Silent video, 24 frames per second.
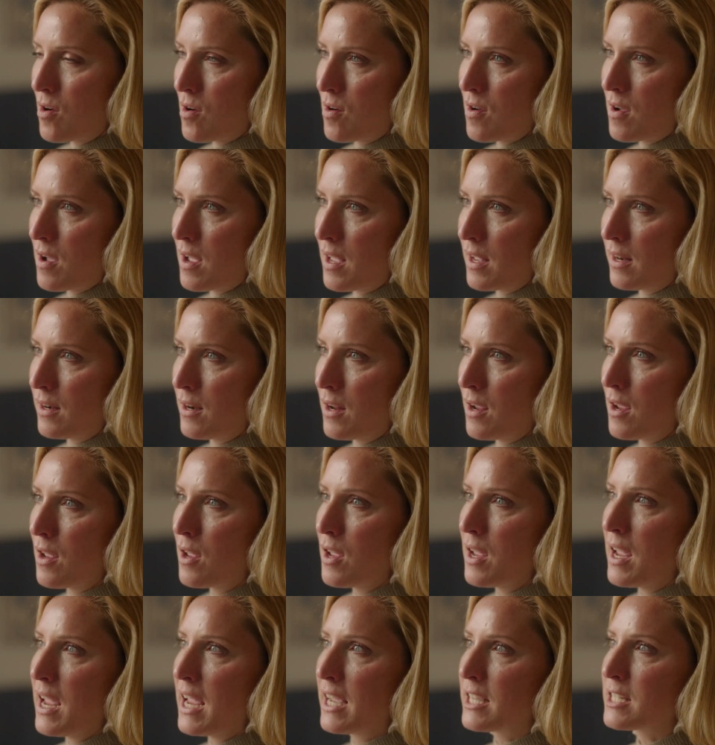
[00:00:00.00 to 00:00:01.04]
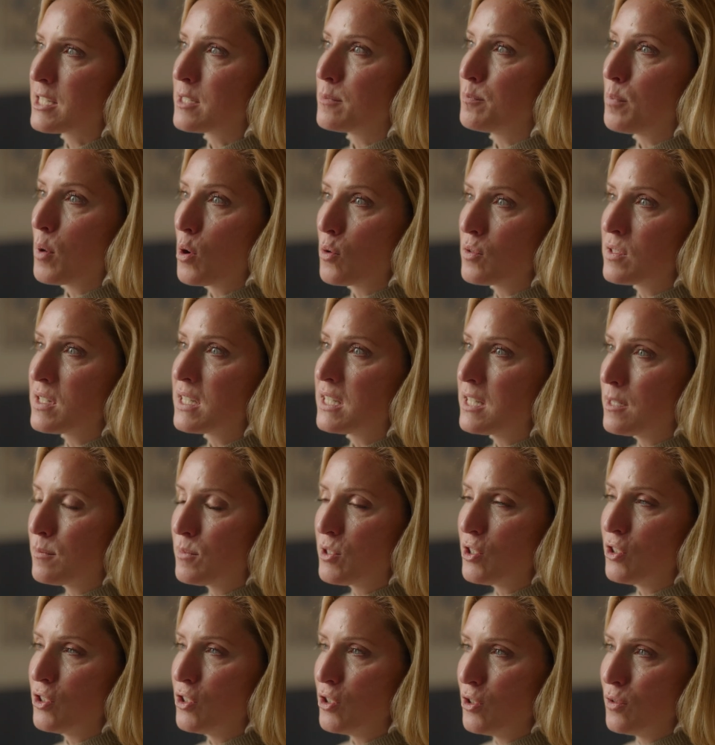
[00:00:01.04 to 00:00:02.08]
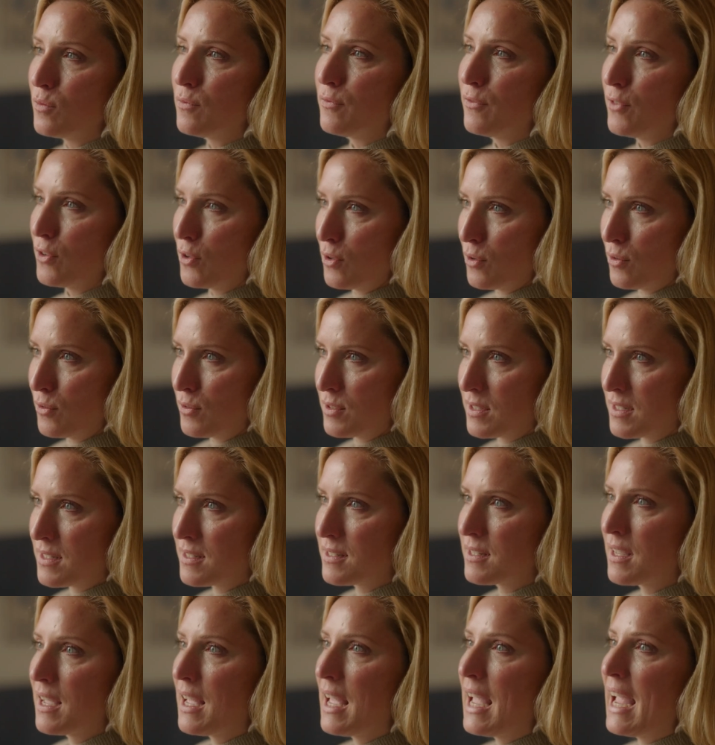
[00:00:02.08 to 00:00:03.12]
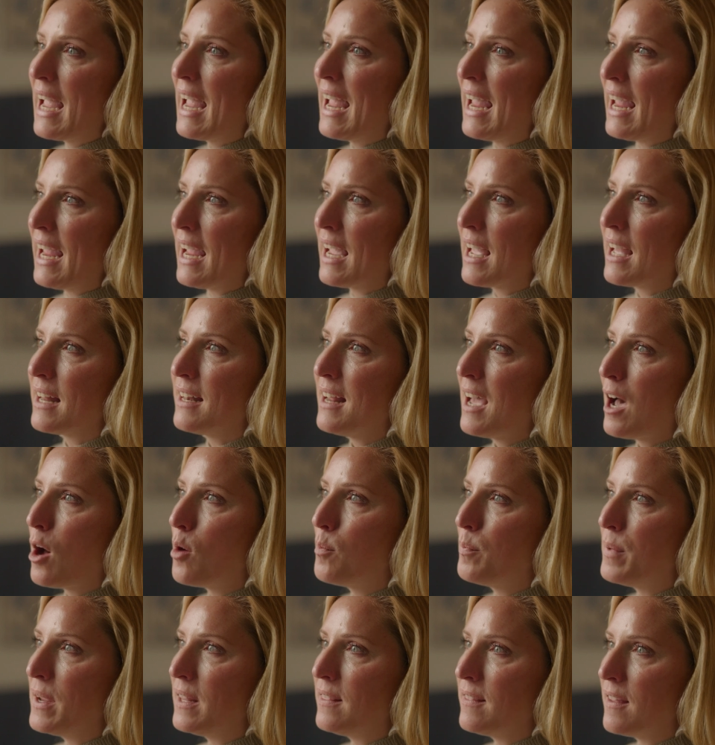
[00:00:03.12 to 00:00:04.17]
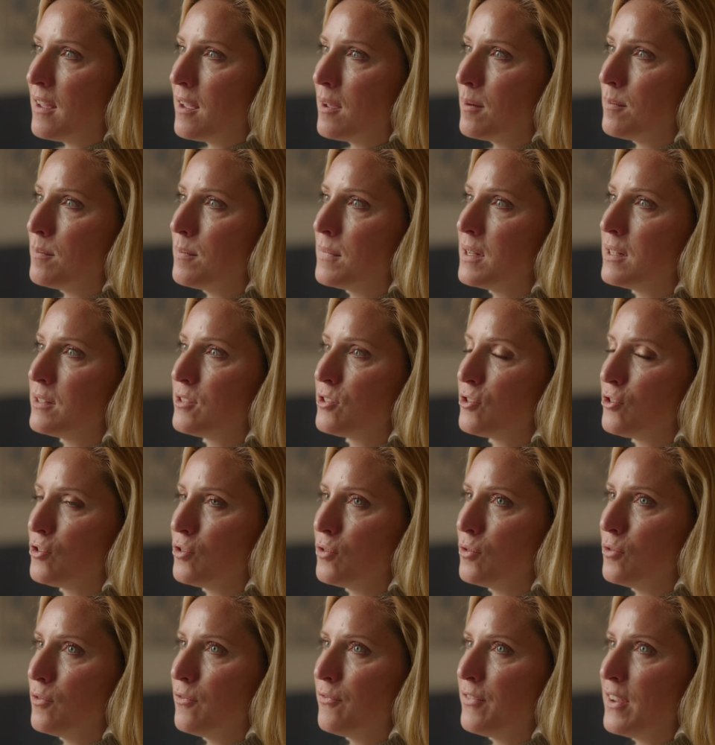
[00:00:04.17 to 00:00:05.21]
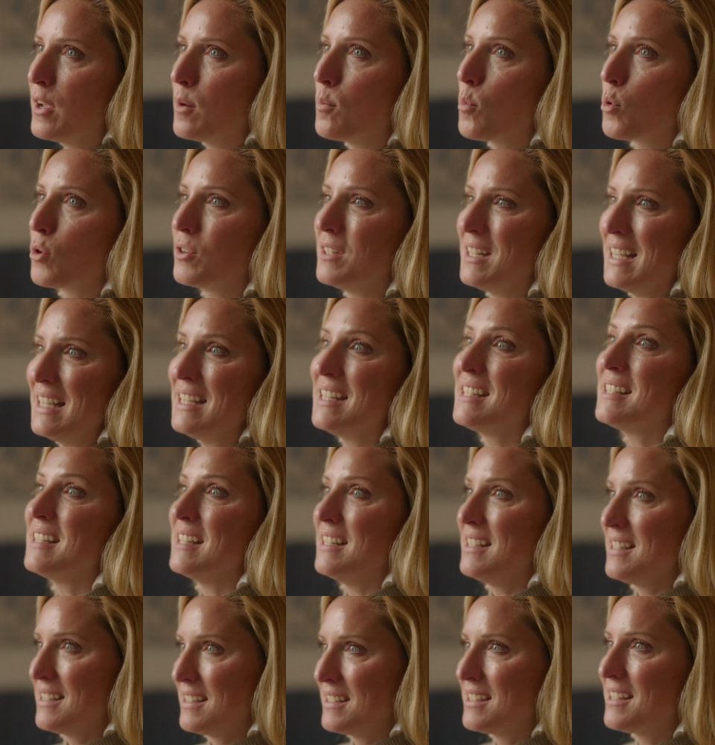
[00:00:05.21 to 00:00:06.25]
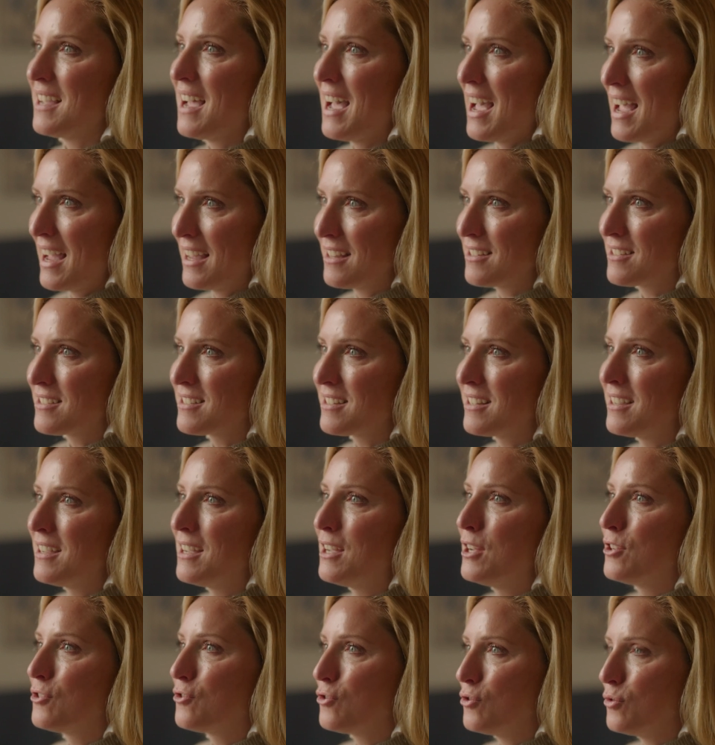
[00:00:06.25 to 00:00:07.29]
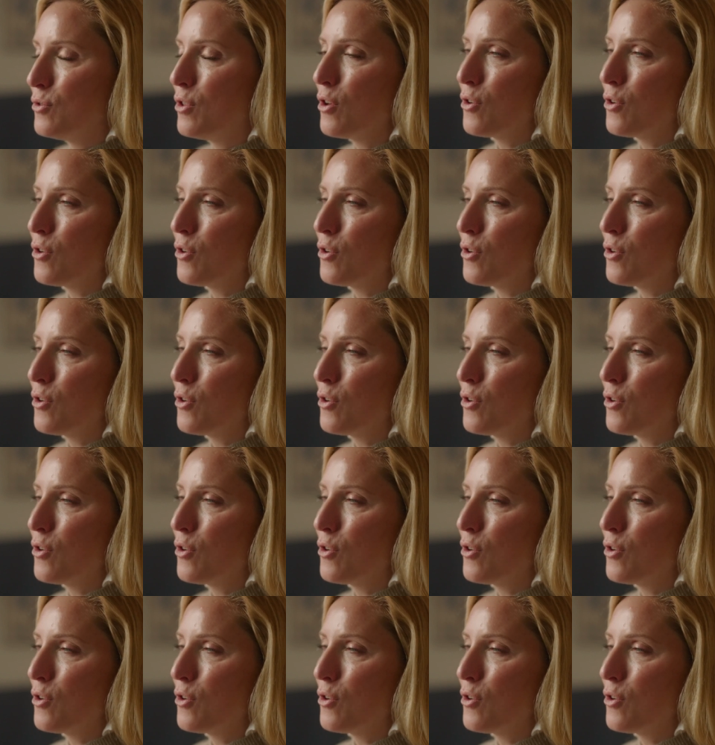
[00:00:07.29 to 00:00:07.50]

on exposing them to new foods and helping them to feel more desensitized to